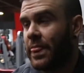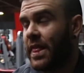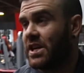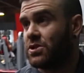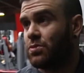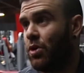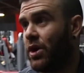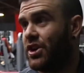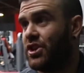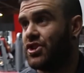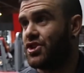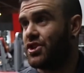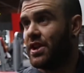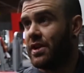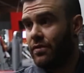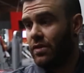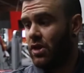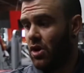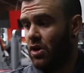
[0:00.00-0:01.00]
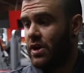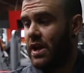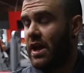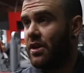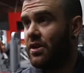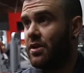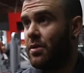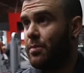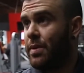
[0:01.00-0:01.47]
That's why you should never lock
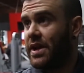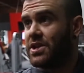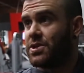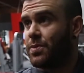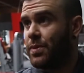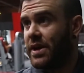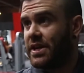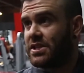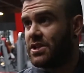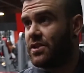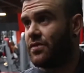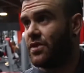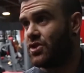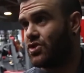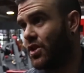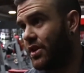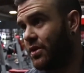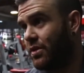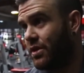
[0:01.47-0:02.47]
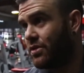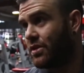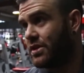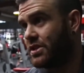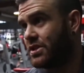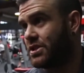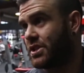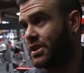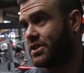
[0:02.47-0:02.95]
out on a bench press if you're trying to
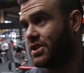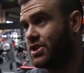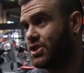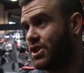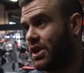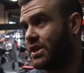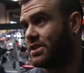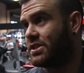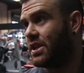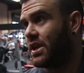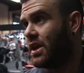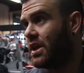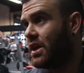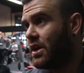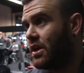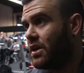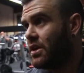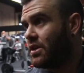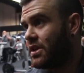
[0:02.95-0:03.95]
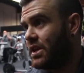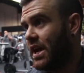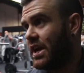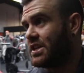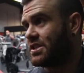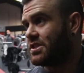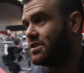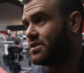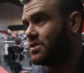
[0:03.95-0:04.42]
increase the size of your chest.
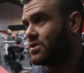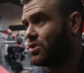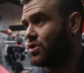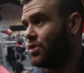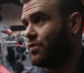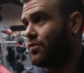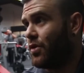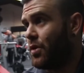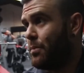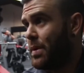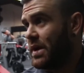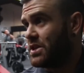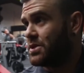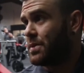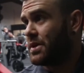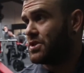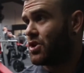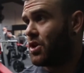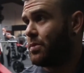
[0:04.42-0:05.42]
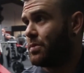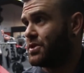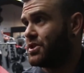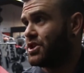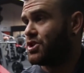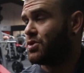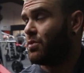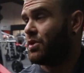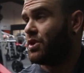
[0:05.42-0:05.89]
Yes, it's good for a bench press competition